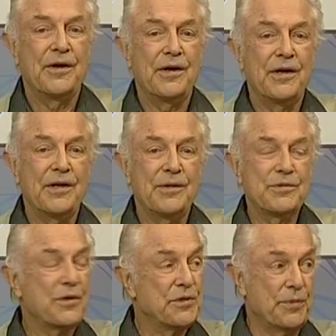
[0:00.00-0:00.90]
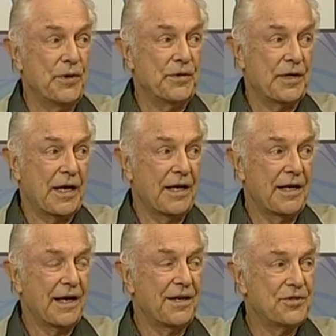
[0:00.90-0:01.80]
uh, and it was on his
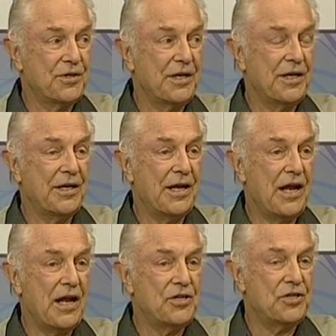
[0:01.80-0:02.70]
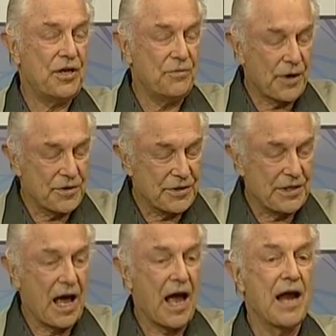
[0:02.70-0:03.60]
birthday, and she, she wrote a
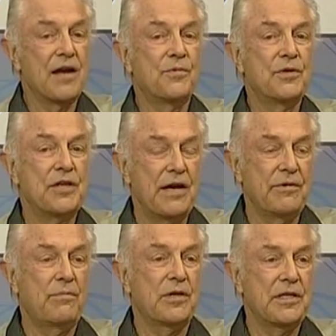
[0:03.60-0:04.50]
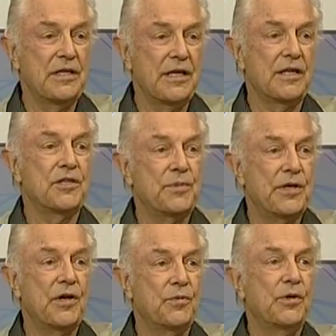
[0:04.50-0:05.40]
line which everybody in the
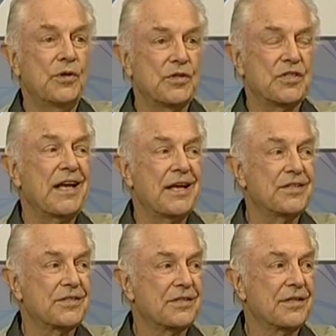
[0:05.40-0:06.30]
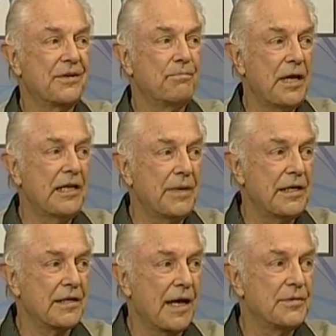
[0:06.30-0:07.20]
English-speaking world says many, many
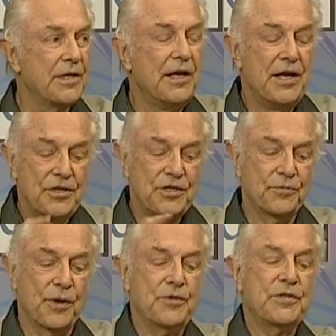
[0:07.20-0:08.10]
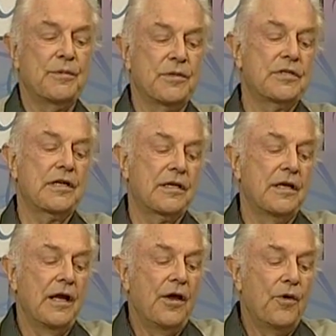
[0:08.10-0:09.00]
times. She wrote to him and said,
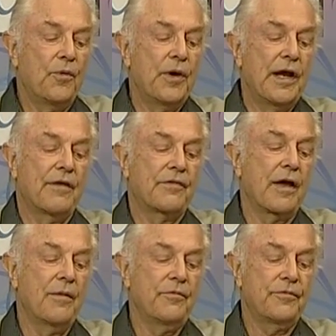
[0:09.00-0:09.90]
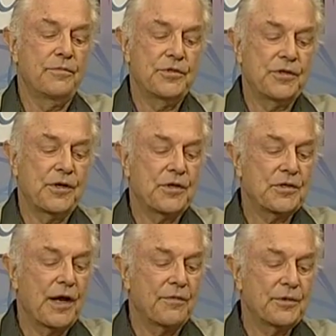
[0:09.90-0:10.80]
We have come from church
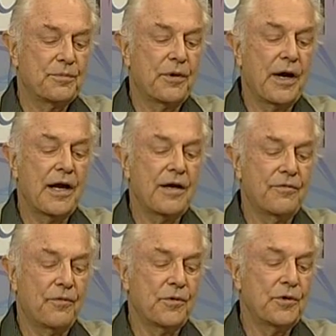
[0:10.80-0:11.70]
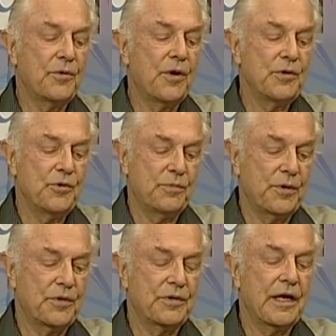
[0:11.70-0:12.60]
after praying for you on your
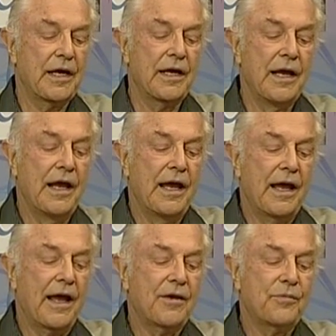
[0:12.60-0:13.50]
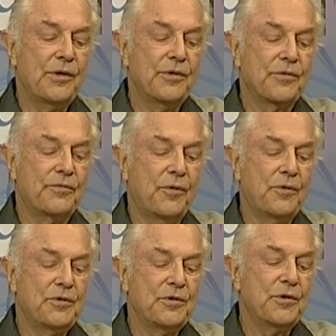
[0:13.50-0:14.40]
birthday, and we look
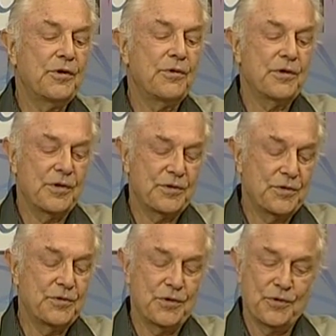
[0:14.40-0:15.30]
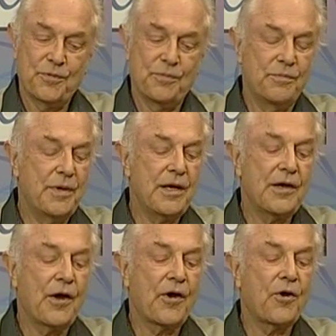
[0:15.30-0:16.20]
forward to your, to, to your being
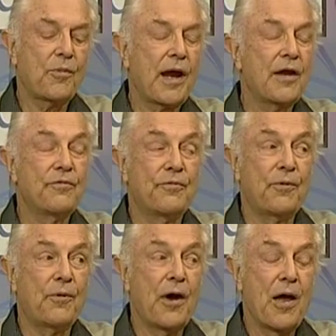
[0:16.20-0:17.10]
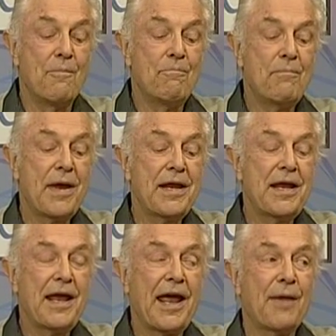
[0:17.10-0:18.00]
home and for
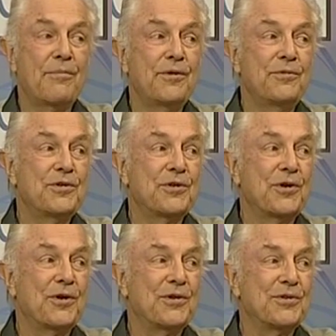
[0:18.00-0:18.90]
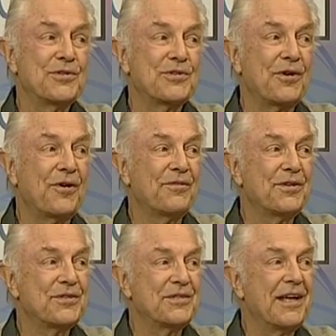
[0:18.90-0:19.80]
many happy returns of
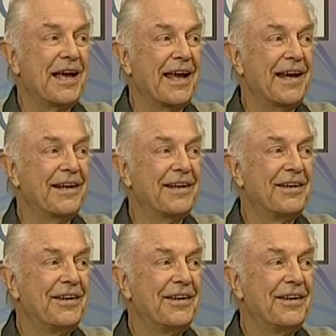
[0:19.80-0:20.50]
this day.